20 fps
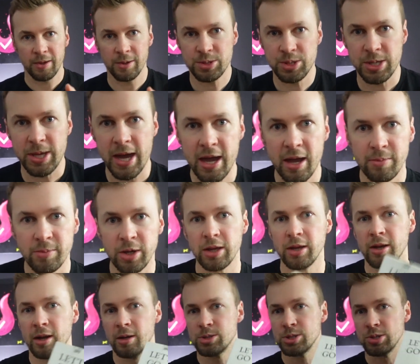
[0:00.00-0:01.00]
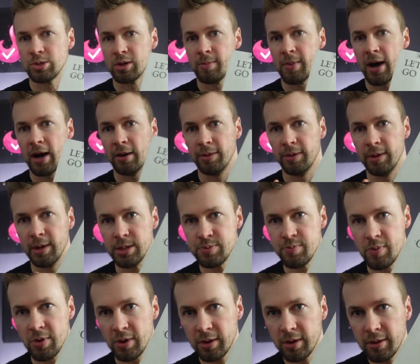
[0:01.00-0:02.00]
Today I'm going to talk about this
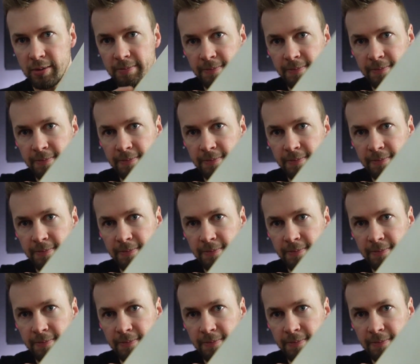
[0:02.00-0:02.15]
book,